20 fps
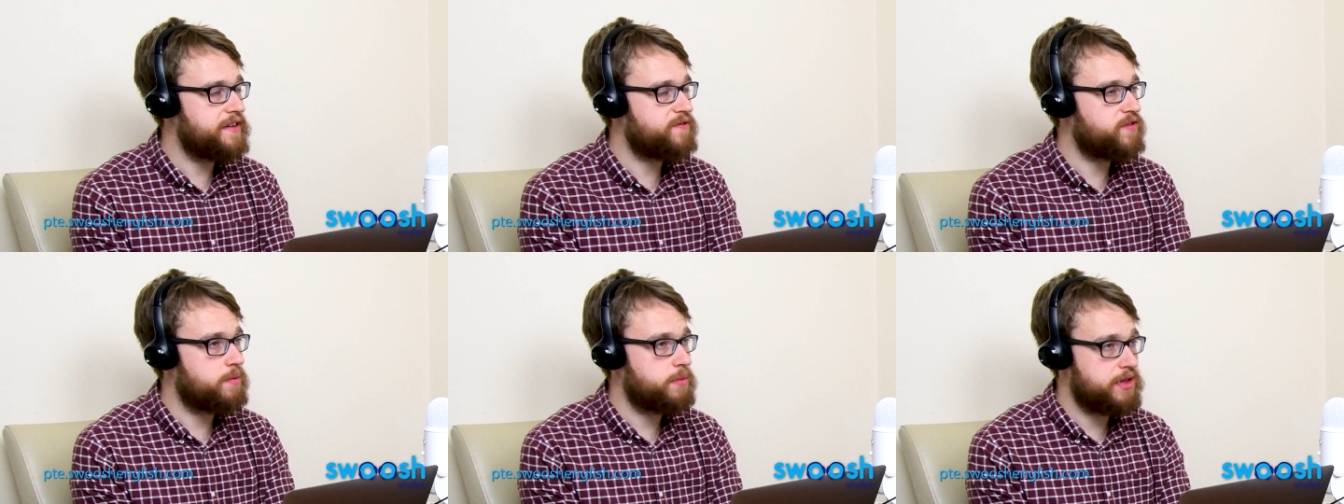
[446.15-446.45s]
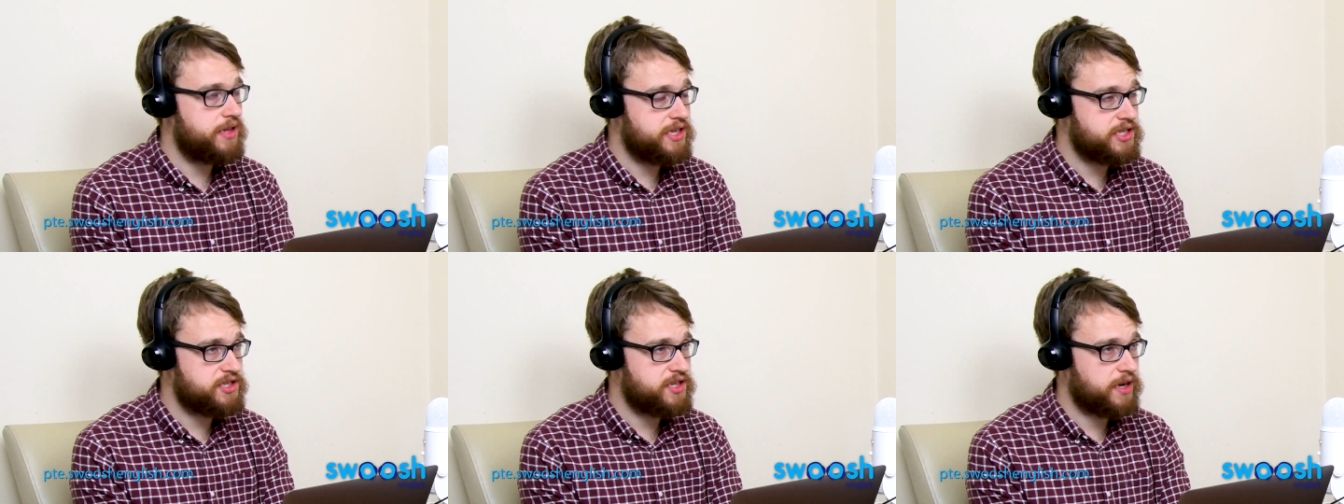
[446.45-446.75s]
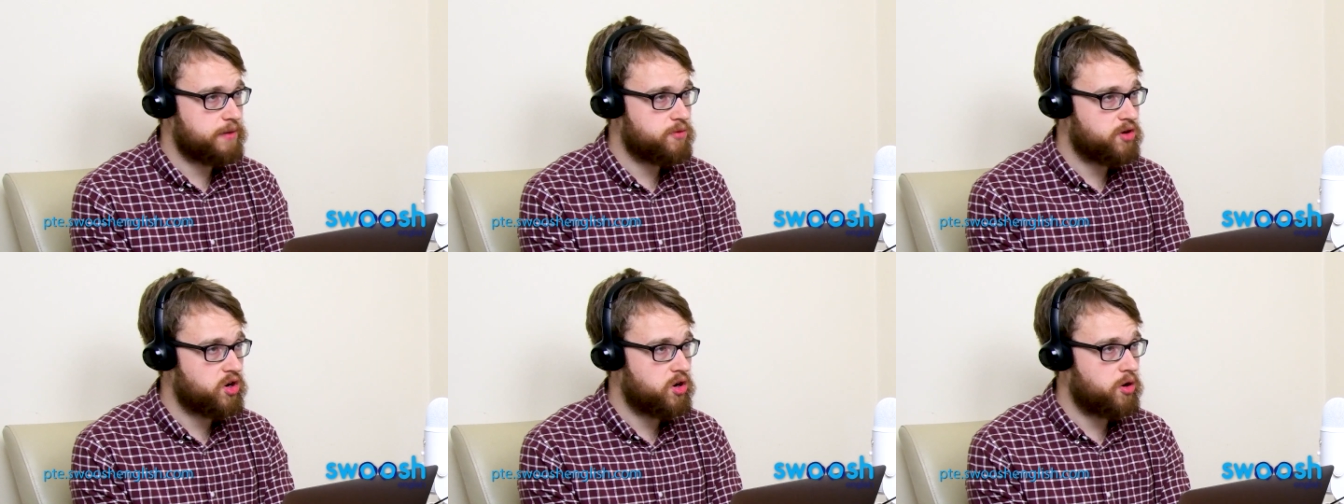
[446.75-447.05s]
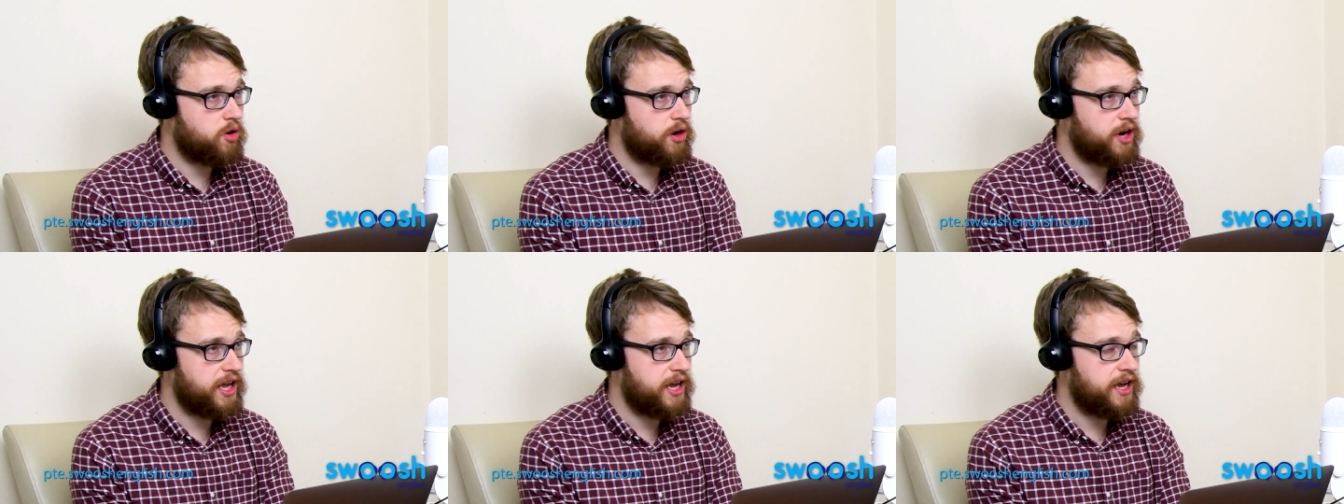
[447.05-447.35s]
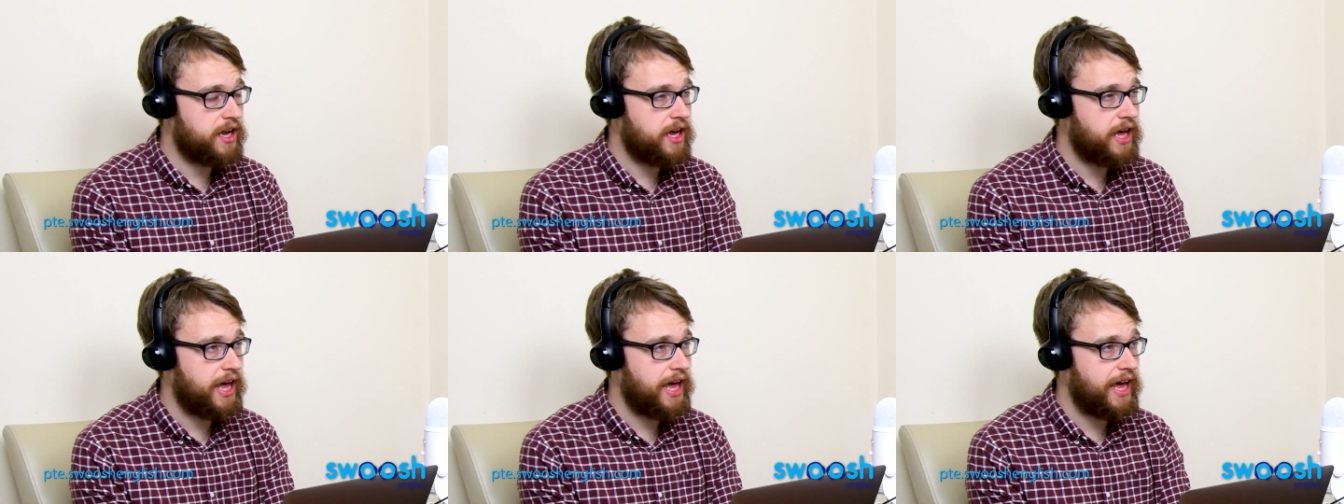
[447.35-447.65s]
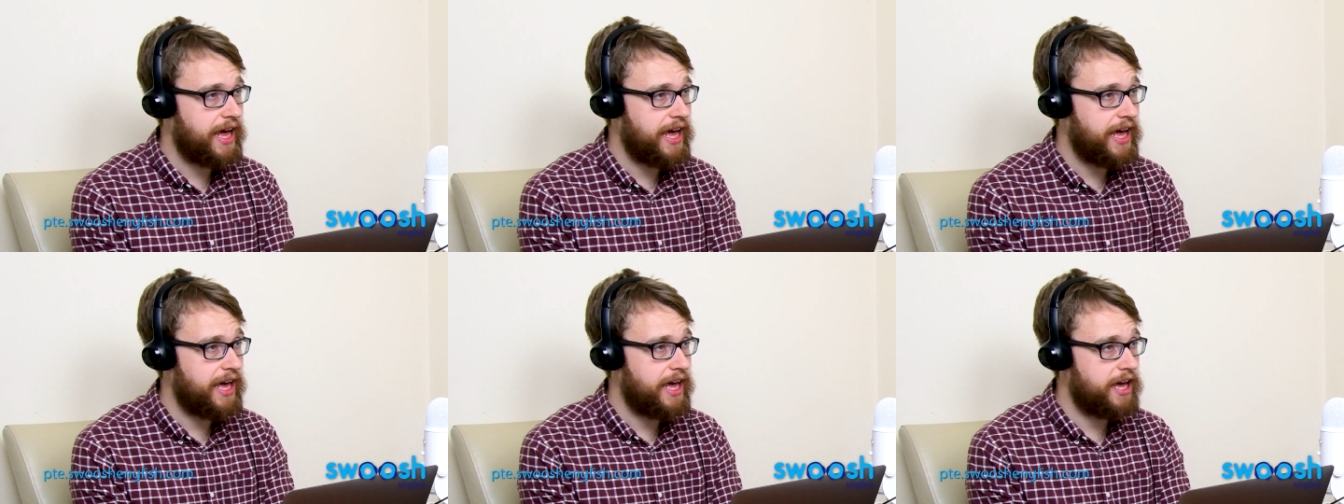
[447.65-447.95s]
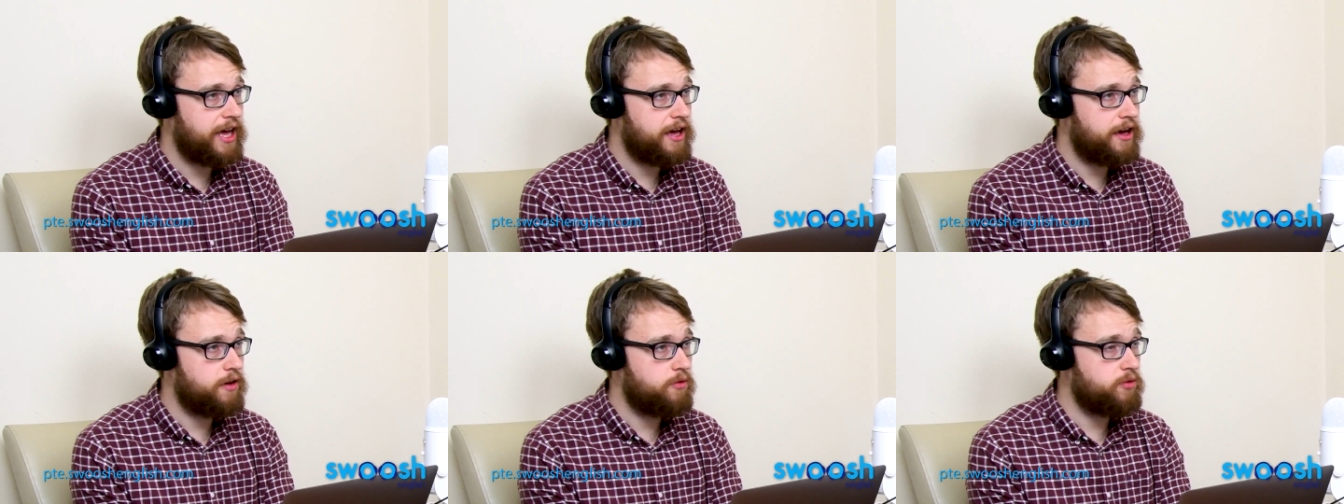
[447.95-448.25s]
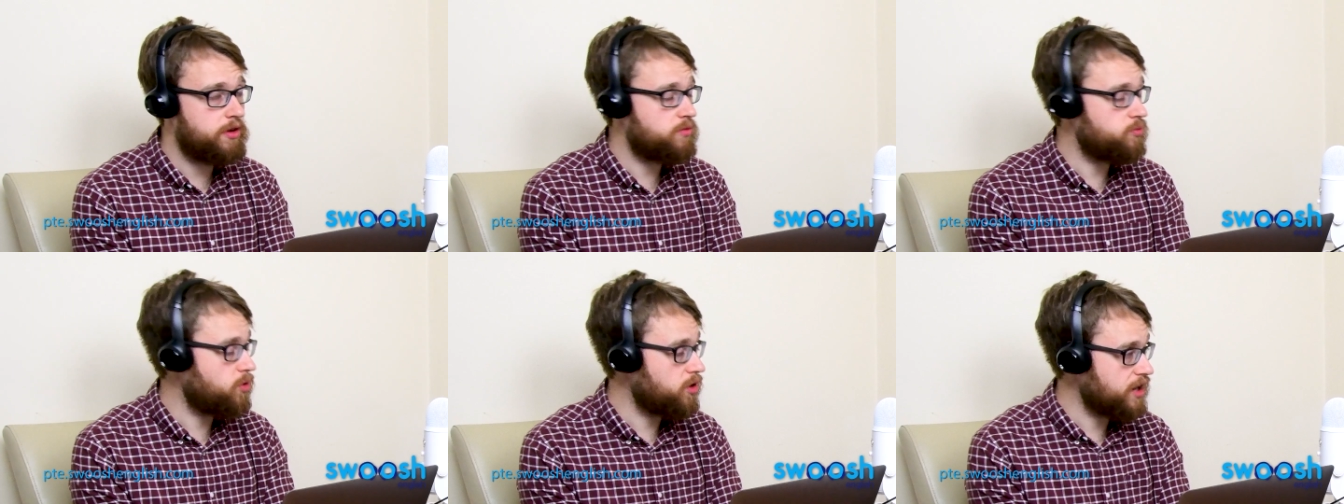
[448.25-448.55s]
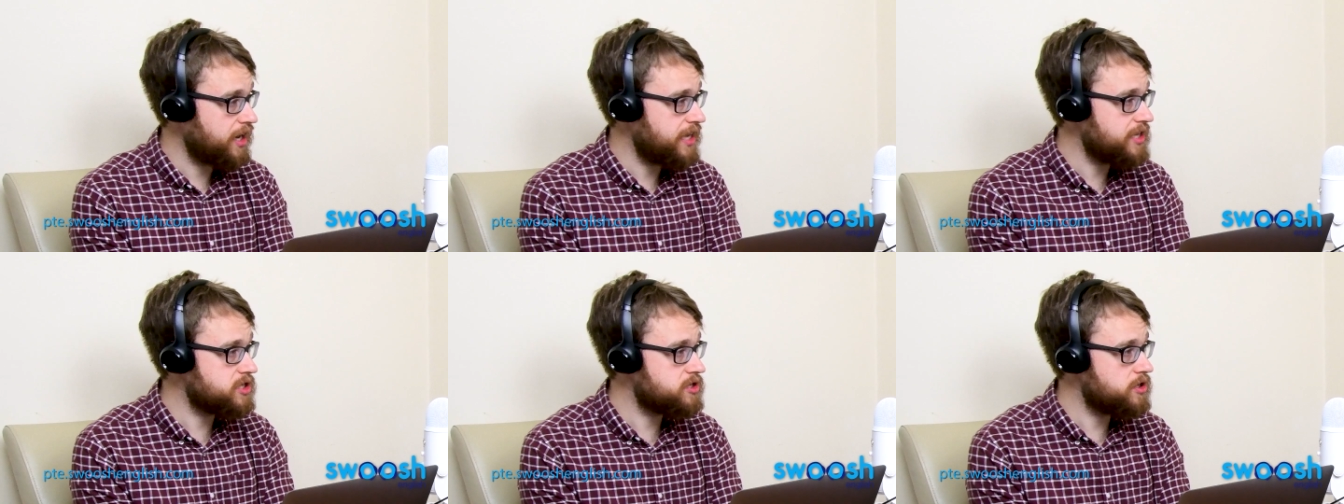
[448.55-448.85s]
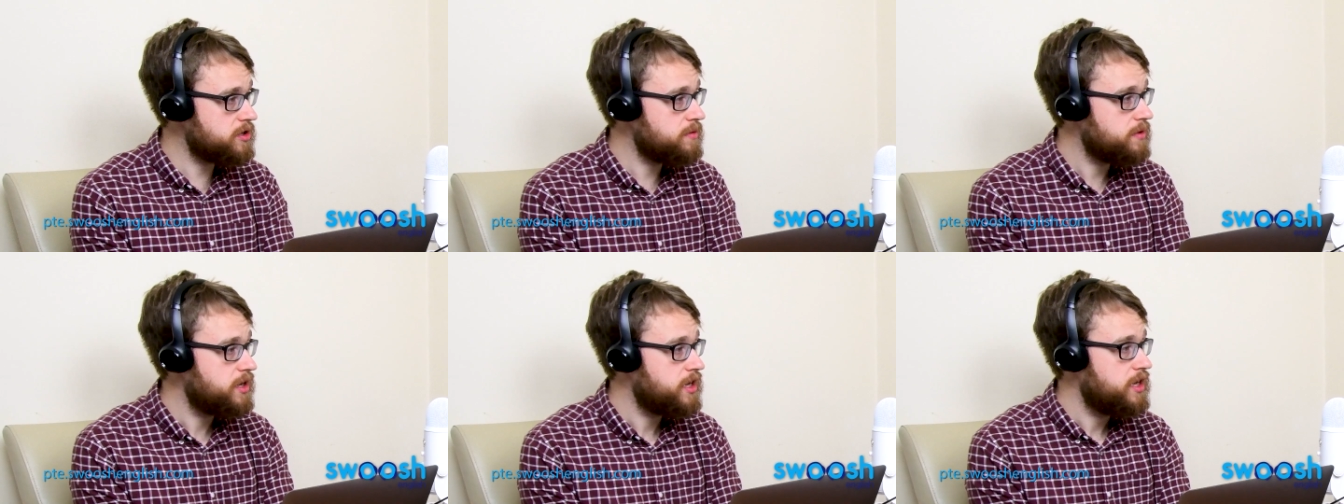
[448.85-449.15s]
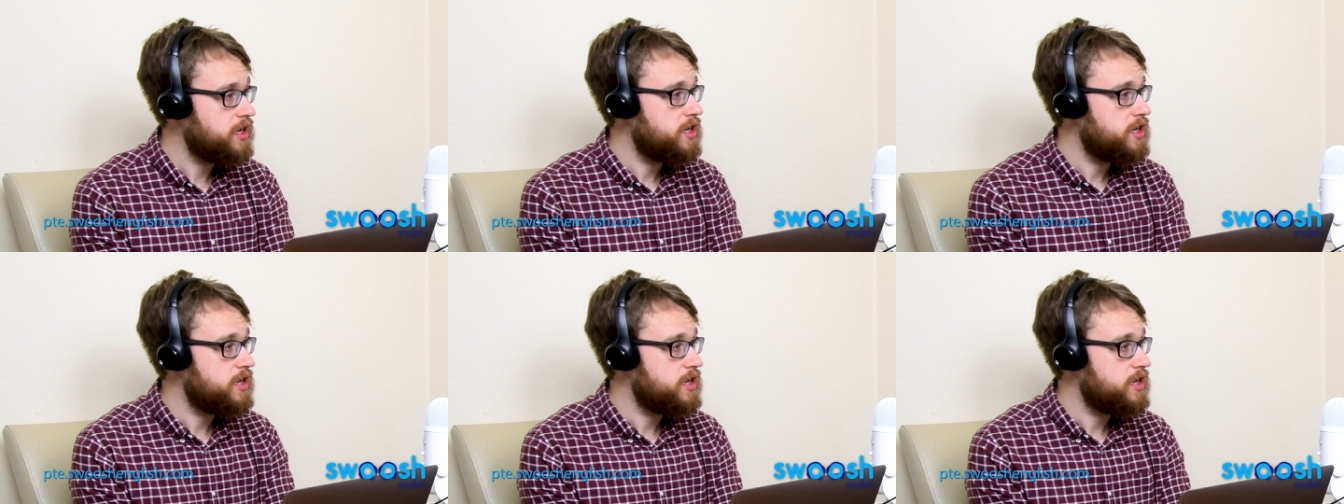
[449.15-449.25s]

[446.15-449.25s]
from a listening recording with one answer.